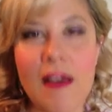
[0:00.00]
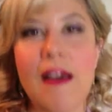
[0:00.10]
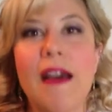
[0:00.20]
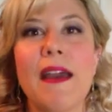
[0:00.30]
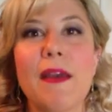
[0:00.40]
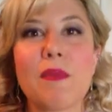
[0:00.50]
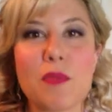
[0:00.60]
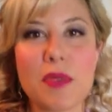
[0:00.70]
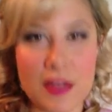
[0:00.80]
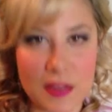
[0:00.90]
I'm
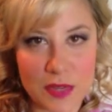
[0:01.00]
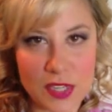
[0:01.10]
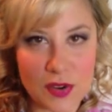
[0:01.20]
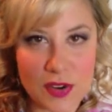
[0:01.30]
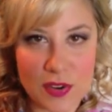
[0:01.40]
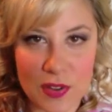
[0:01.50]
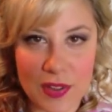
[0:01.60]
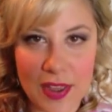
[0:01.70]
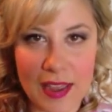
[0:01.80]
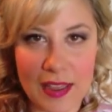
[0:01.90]
repeating the material,
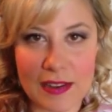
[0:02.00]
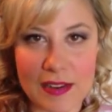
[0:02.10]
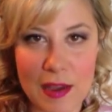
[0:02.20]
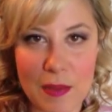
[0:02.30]
and